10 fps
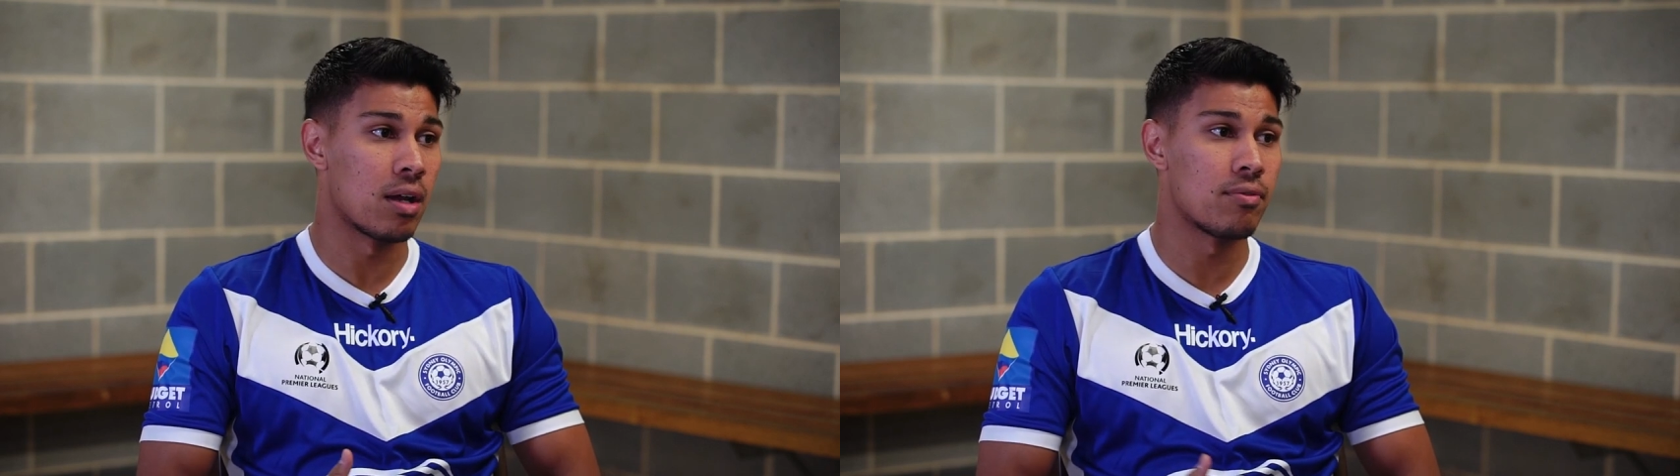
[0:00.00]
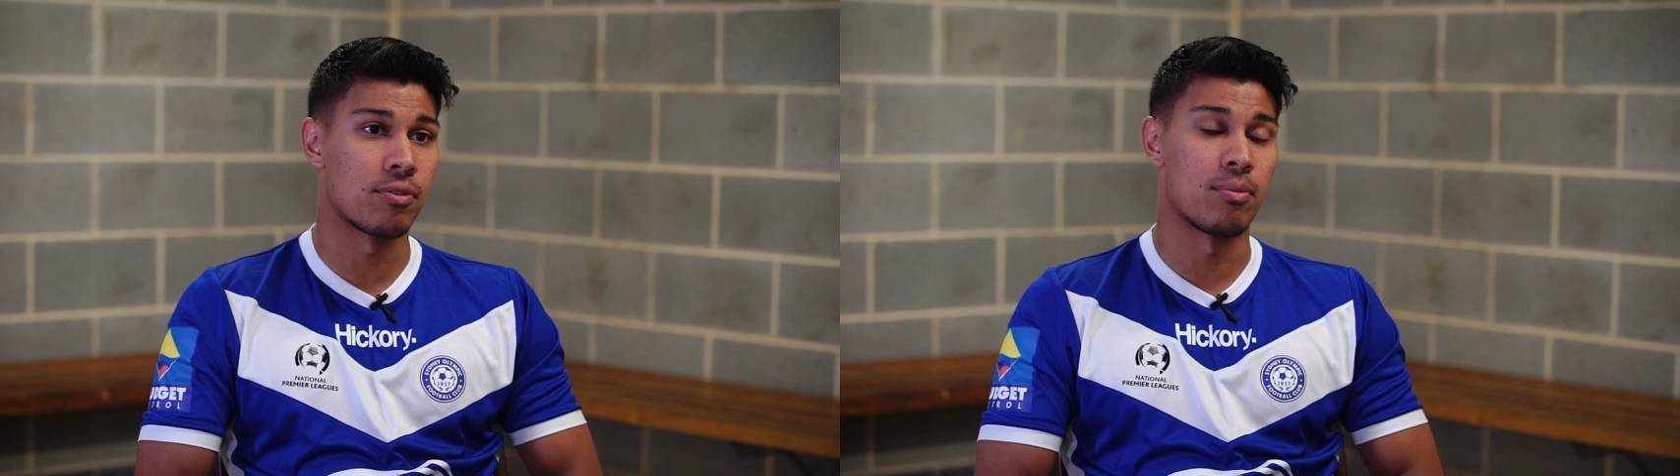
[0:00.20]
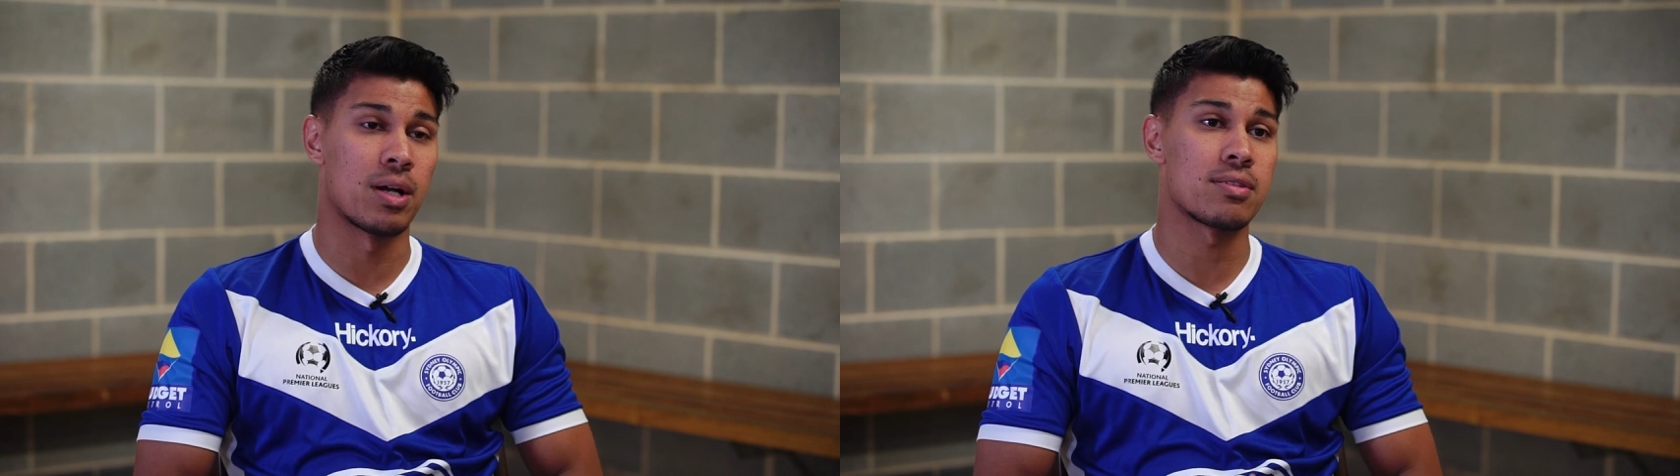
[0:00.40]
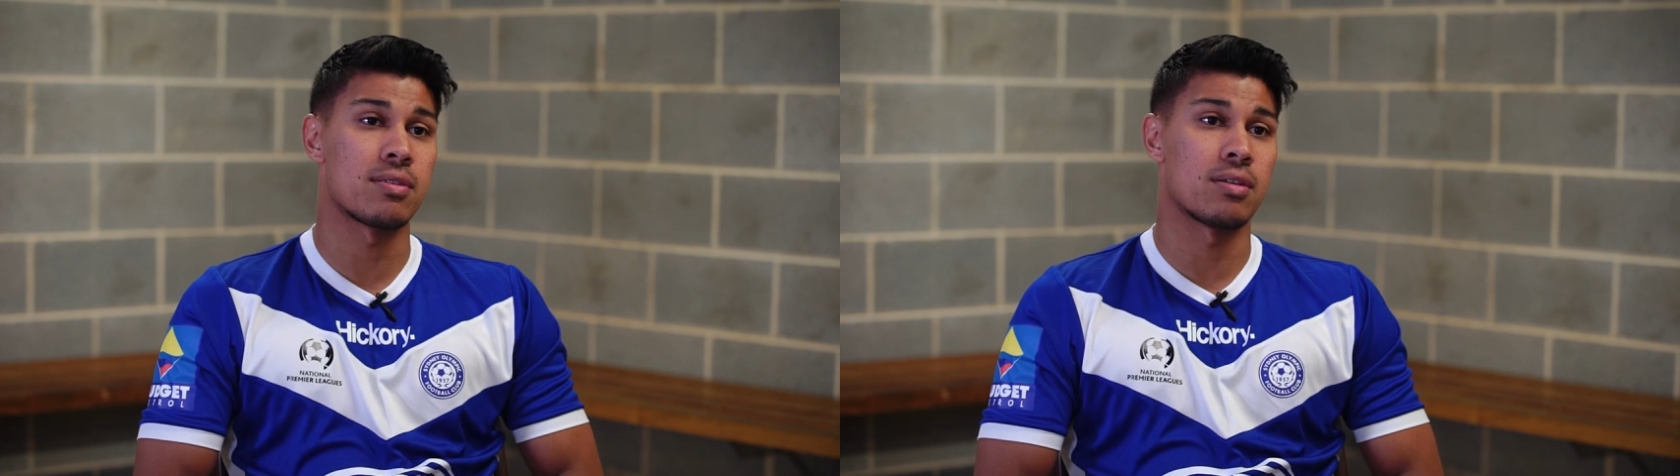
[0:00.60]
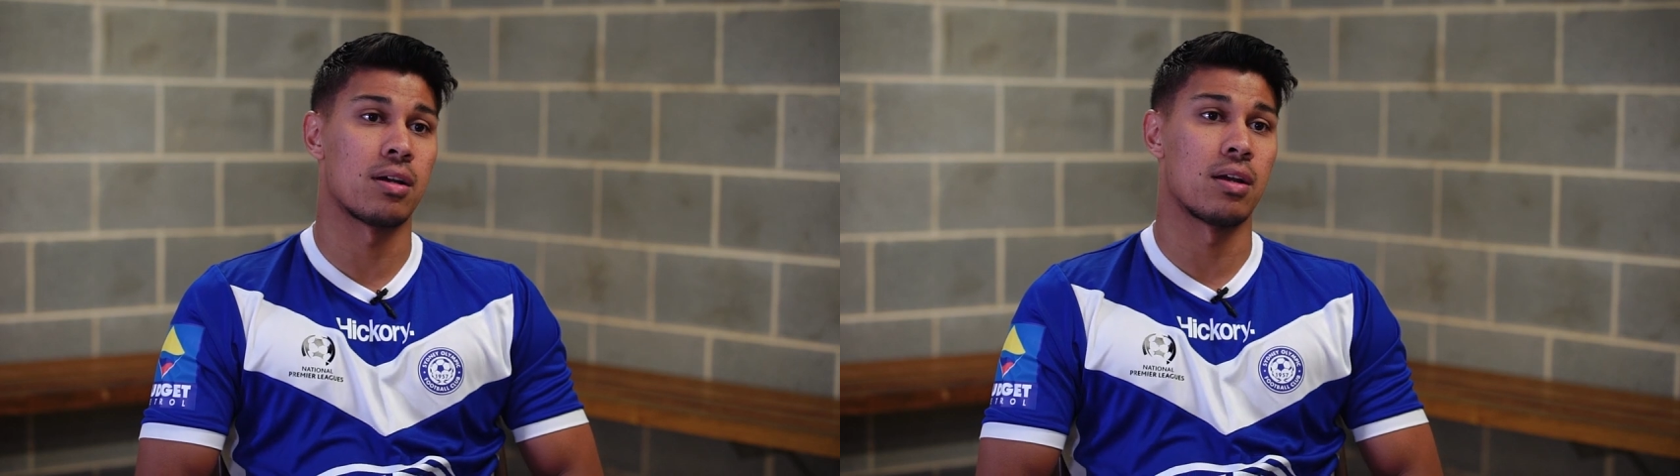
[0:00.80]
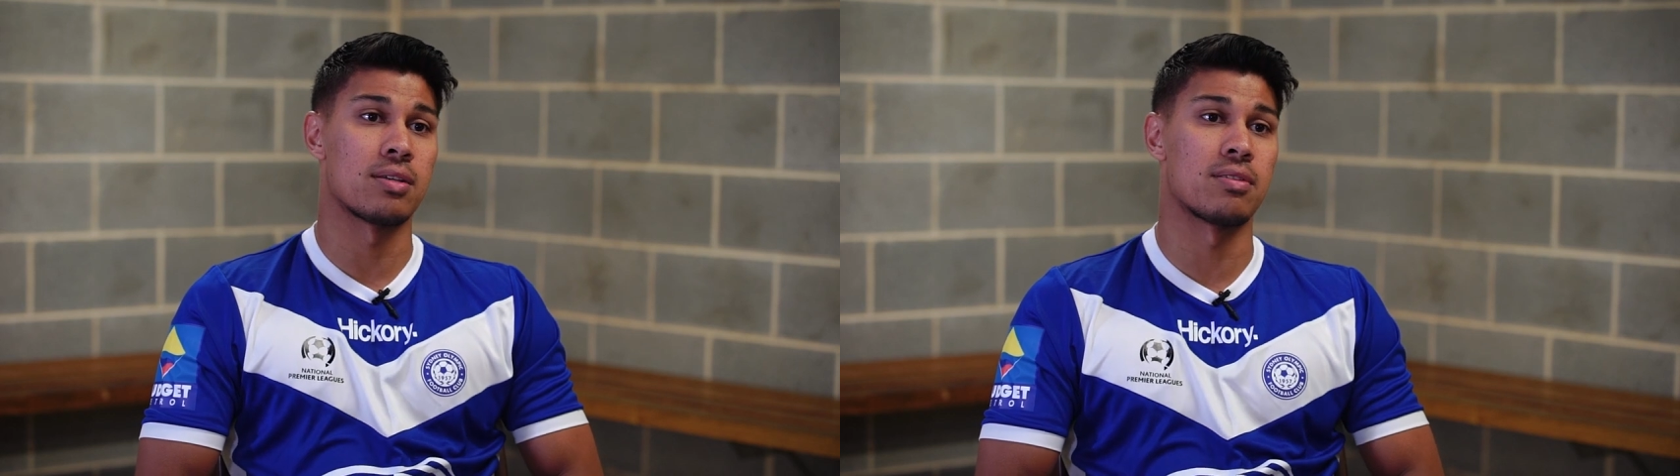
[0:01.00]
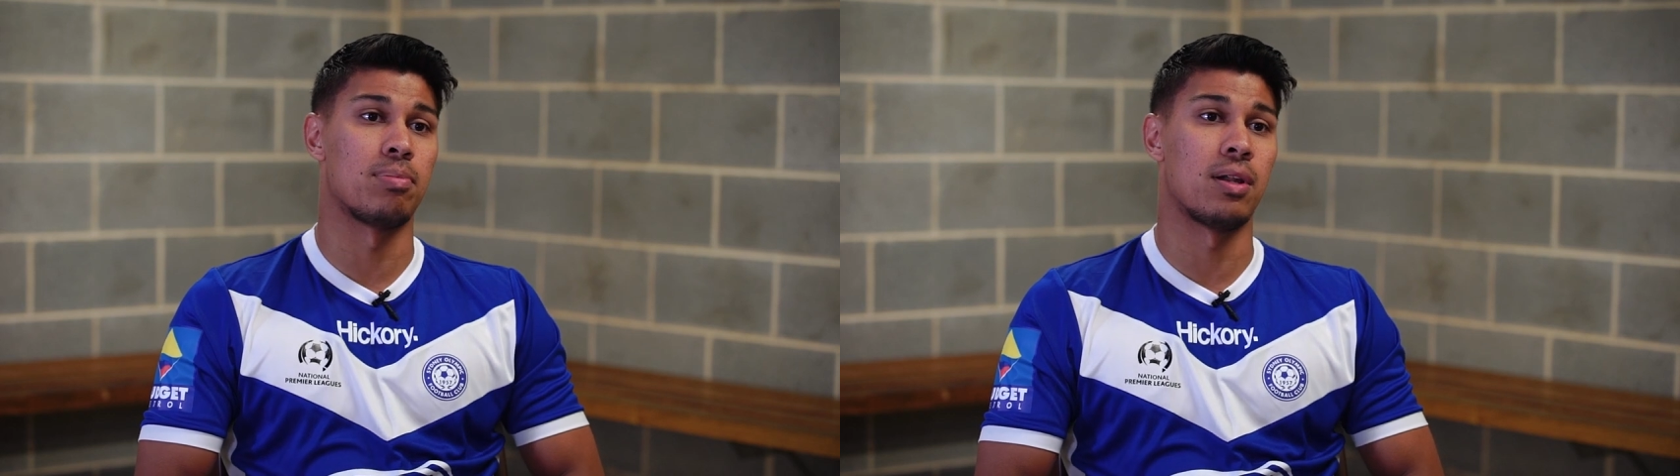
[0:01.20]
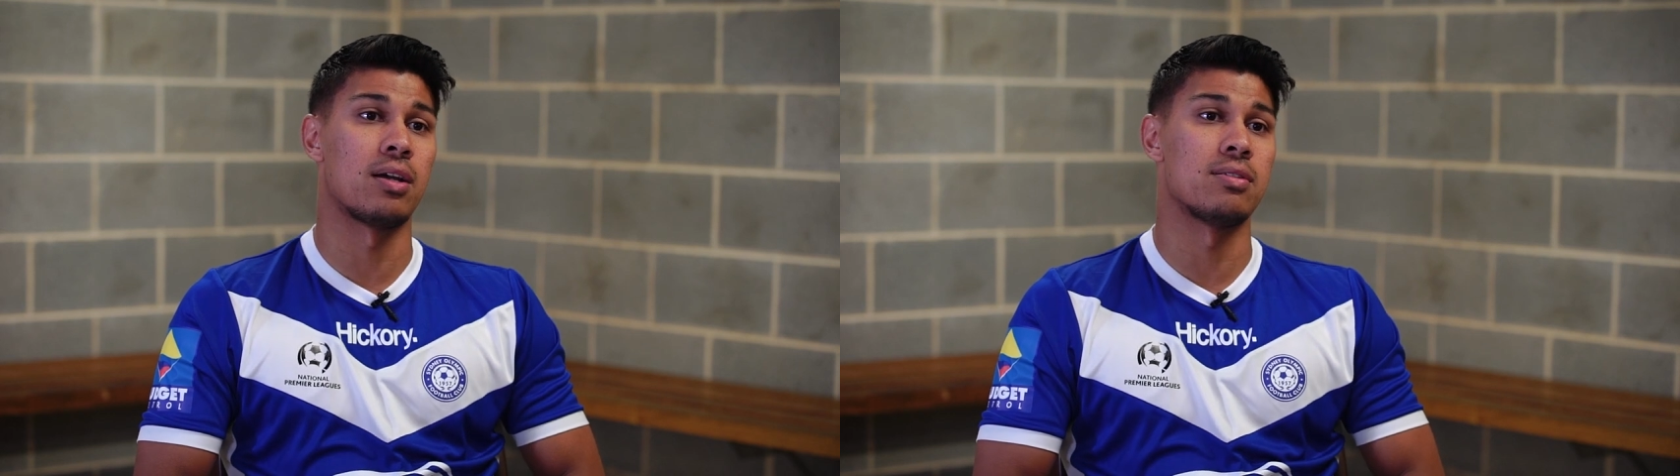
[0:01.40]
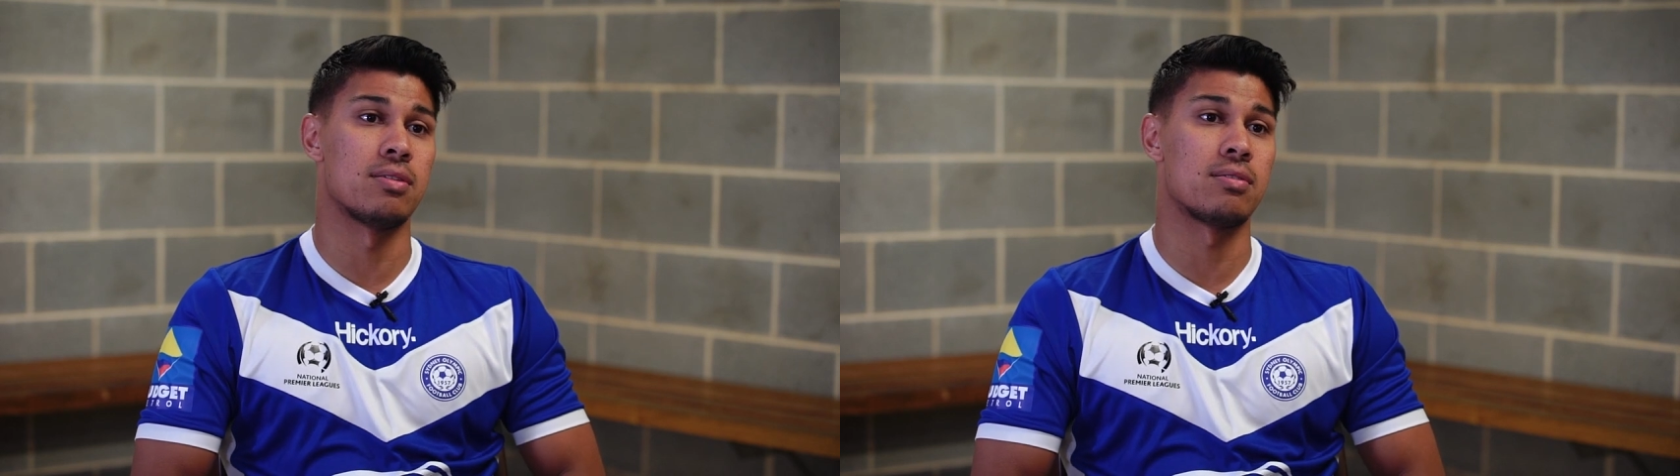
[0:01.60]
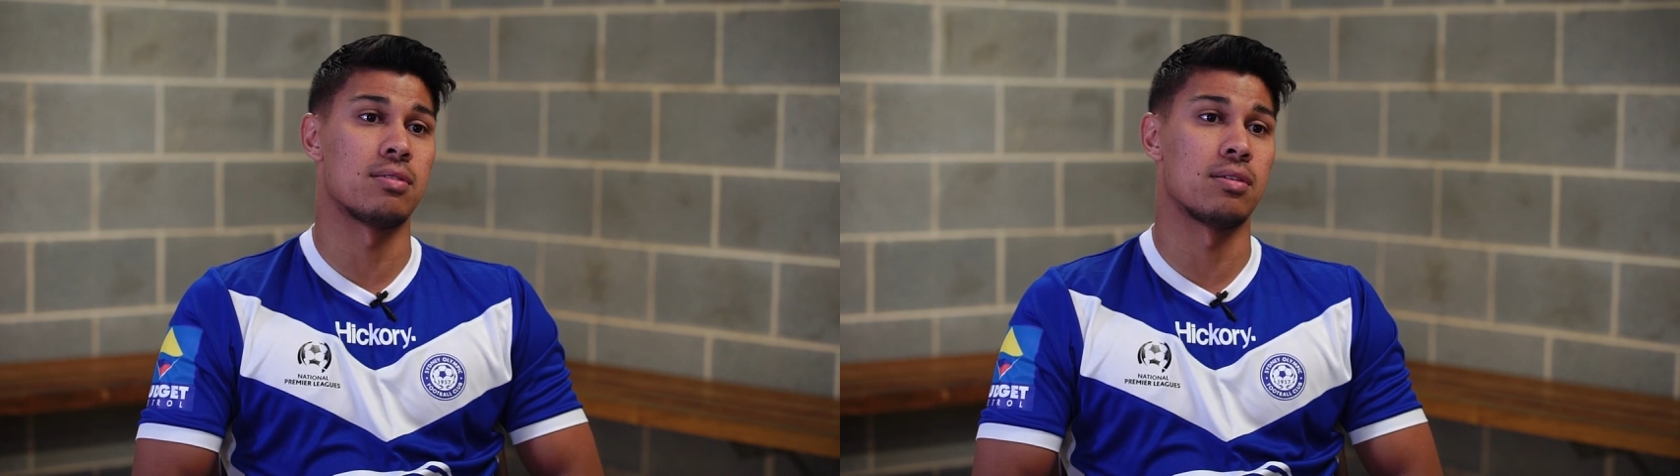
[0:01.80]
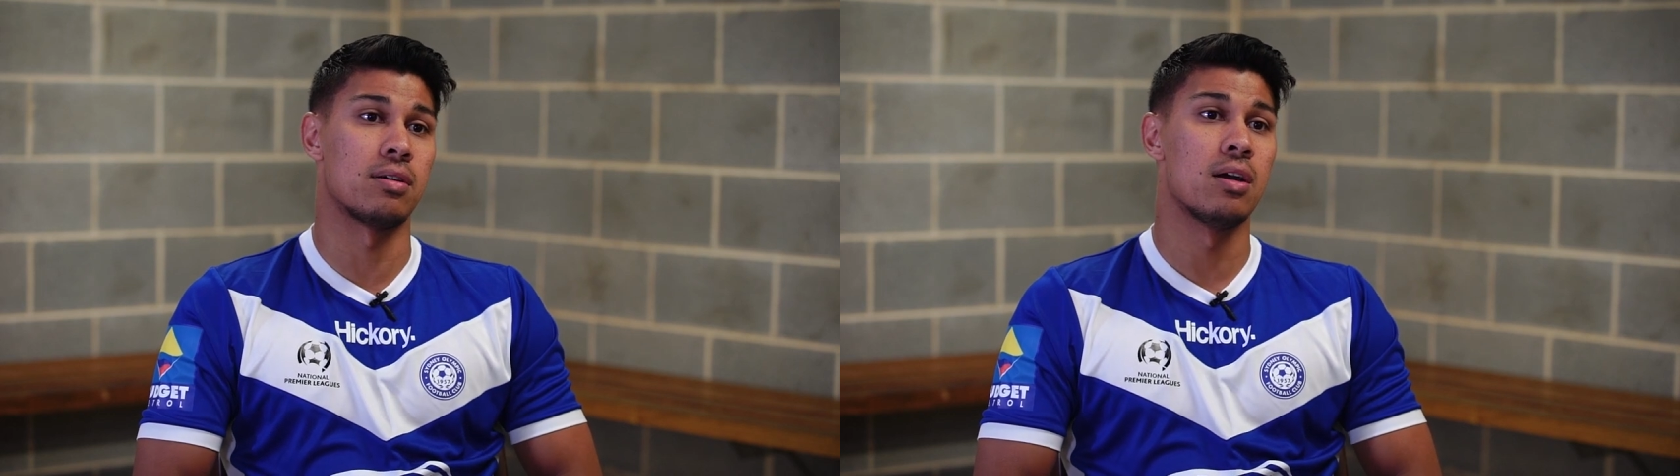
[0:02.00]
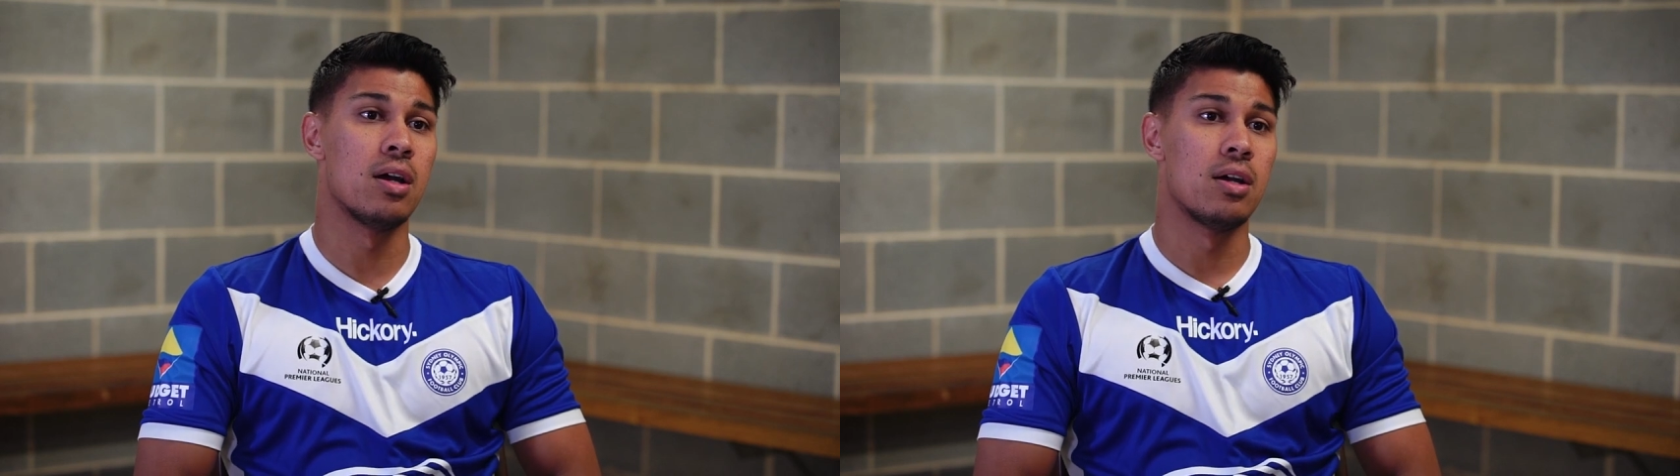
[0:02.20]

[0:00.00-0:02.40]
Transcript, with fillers: and from us uh, as the players is to